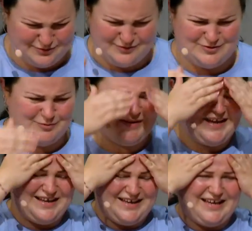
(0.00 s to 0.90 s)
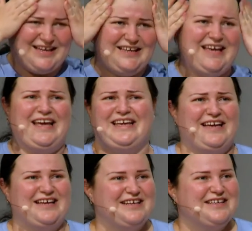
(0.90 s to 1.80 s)
to, like, to play yeah. again. yeah,
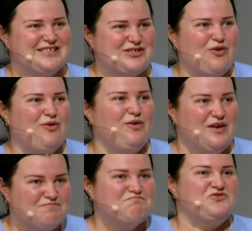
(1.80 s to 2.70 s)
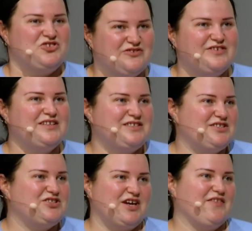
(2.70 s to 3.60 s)
yeah. So children
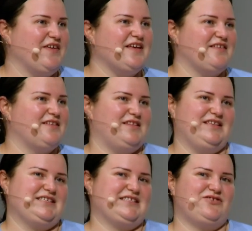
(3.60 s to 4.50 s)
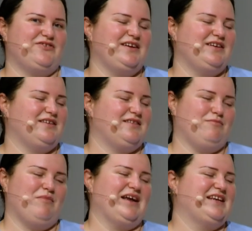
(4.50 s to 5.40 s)
teach. I think this three
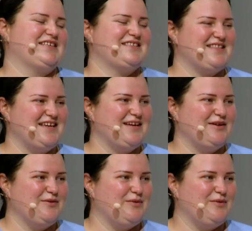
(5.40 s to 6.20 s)
minus thing,